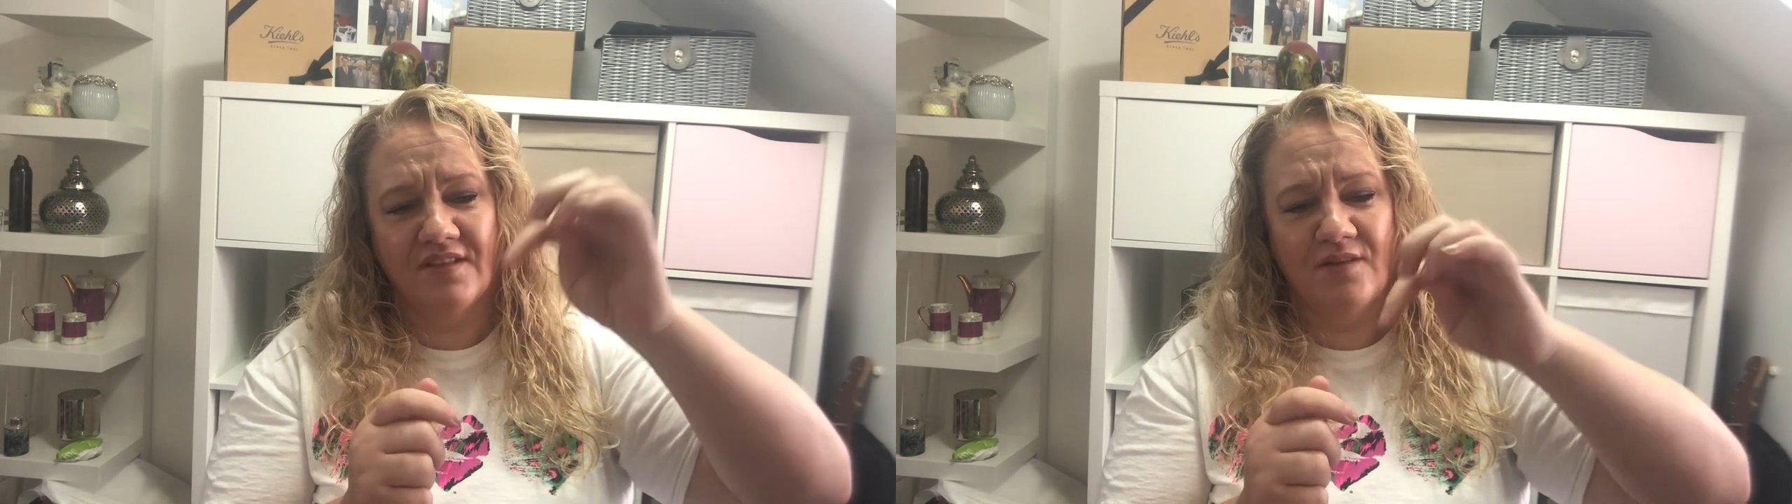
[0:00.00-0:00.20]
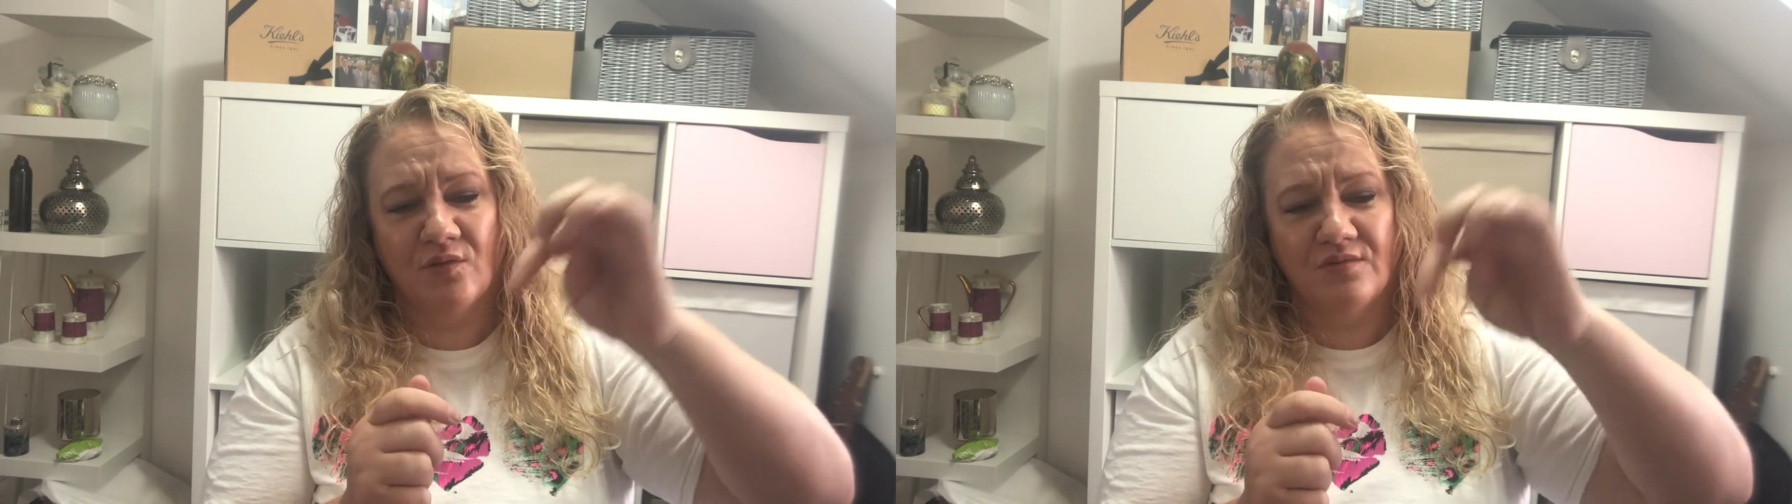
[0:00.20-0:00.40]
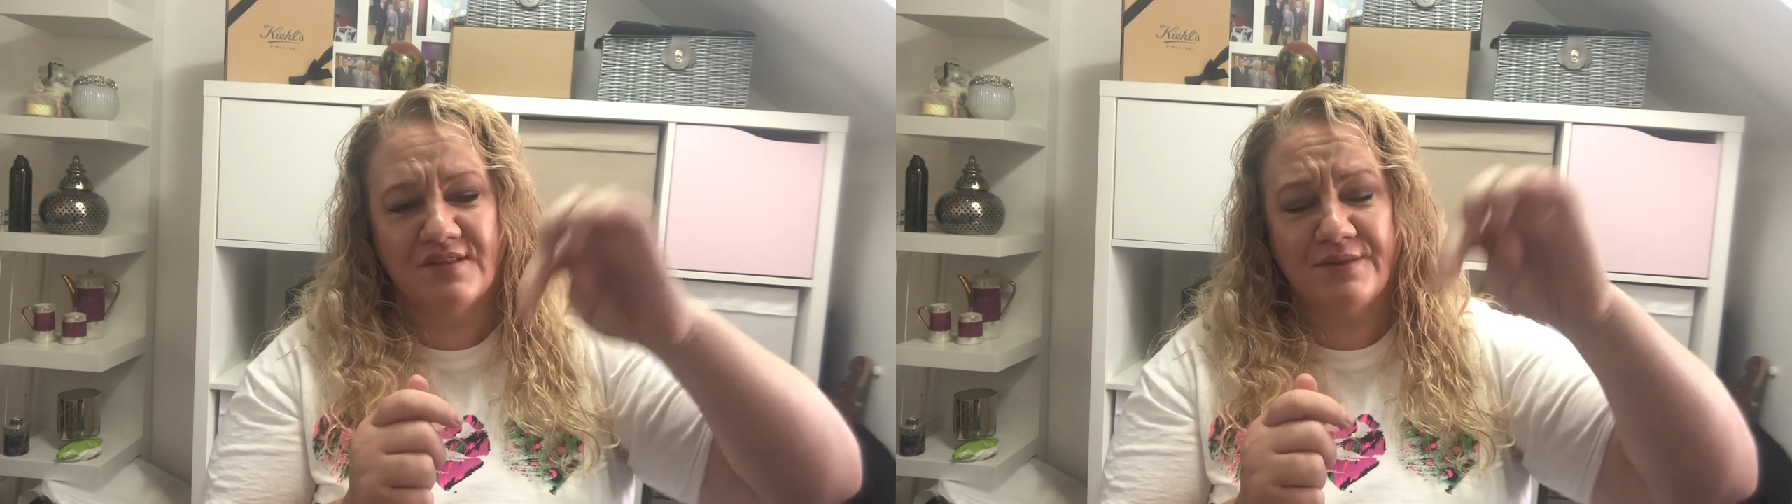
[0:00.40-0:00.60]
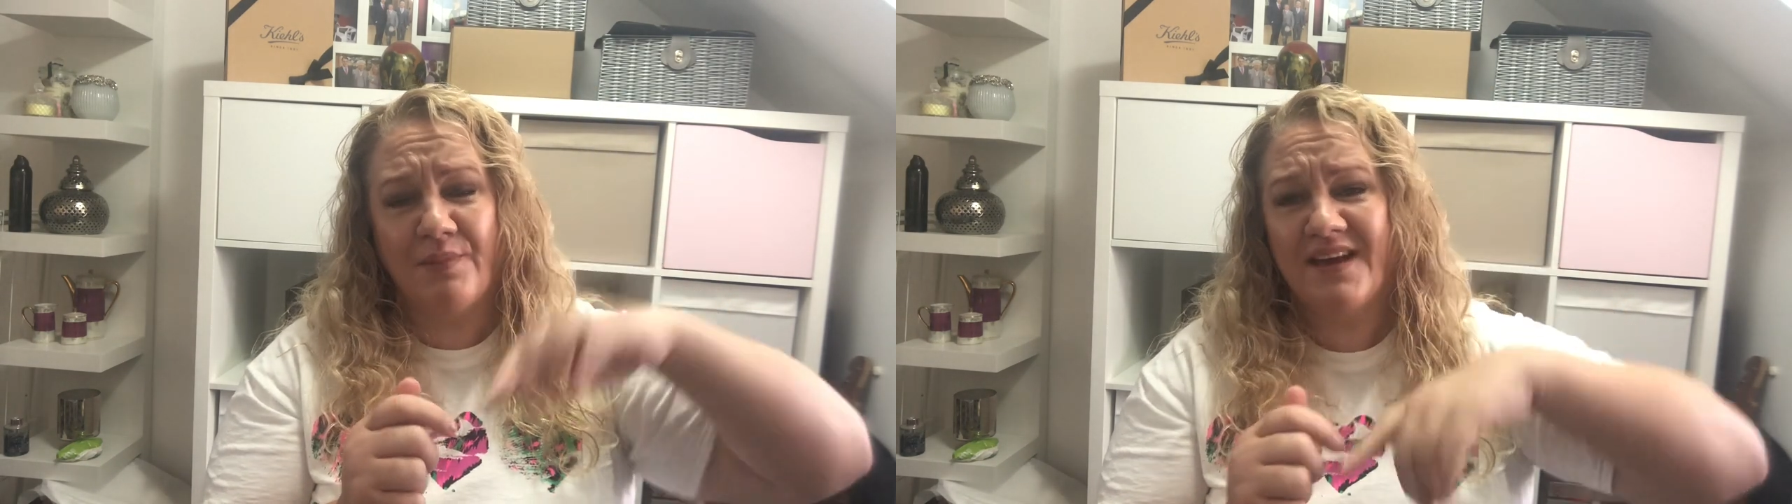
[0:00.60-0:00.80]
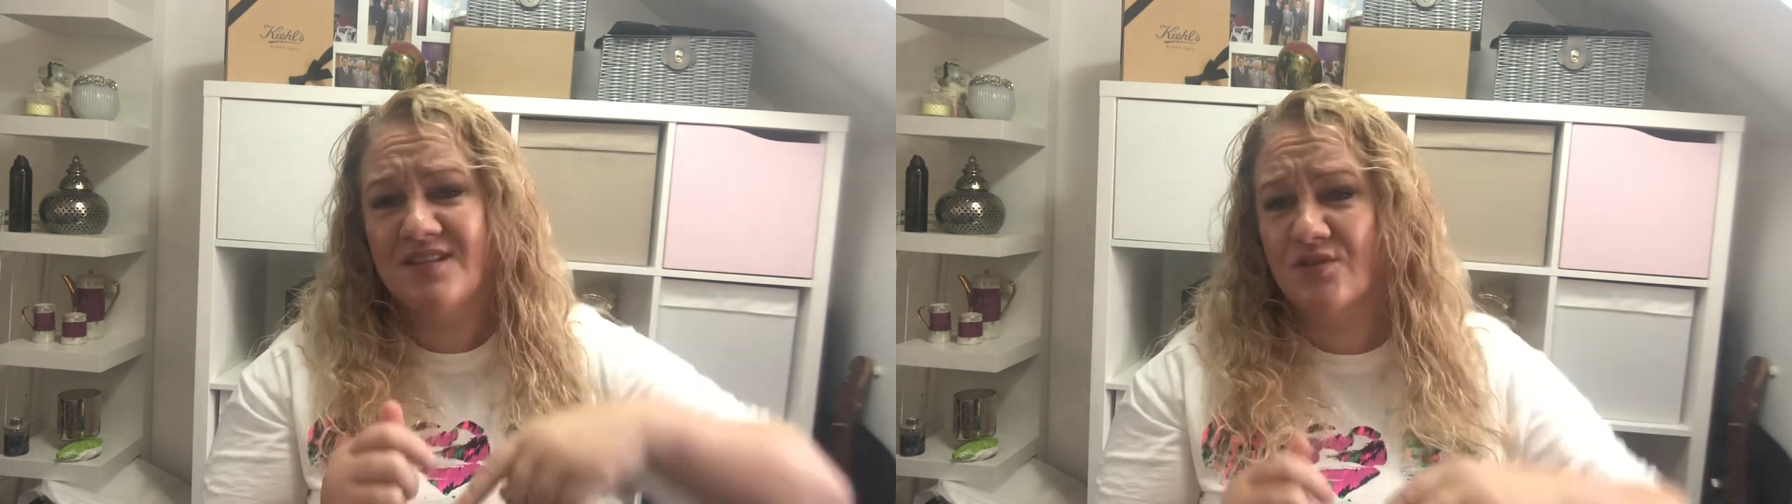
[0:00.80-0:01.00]
little
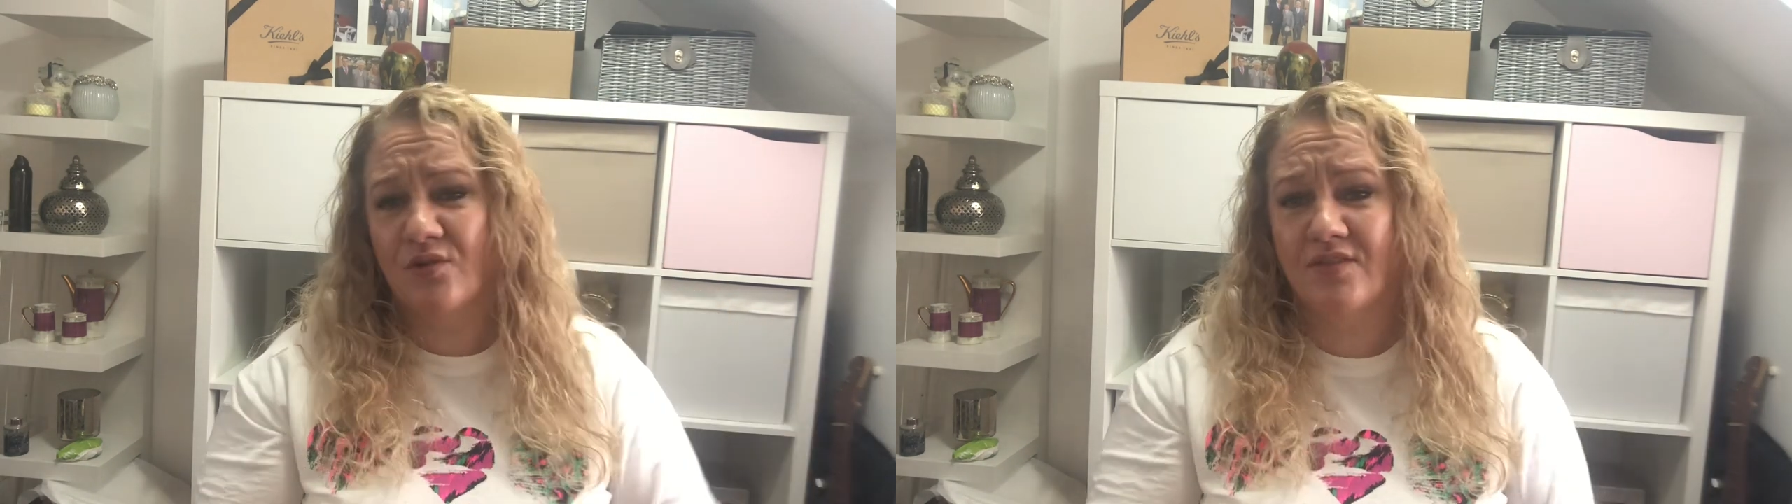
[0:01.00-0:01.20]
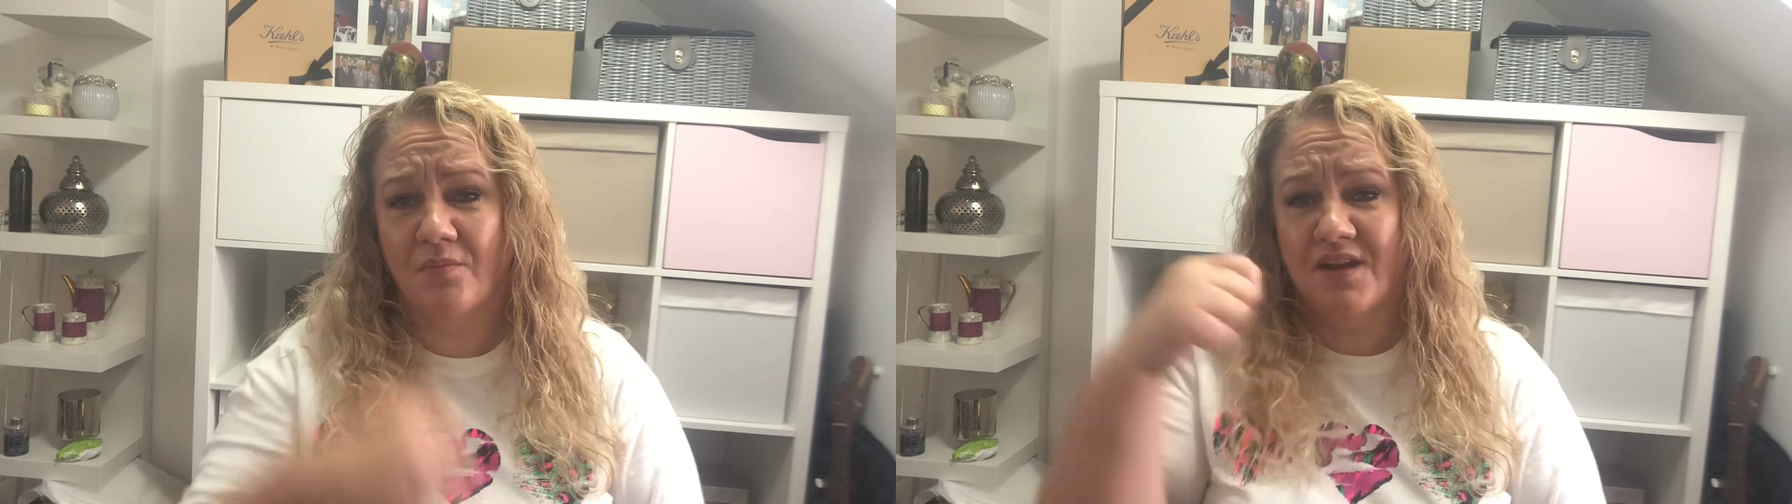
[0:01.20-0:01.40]
spines on them,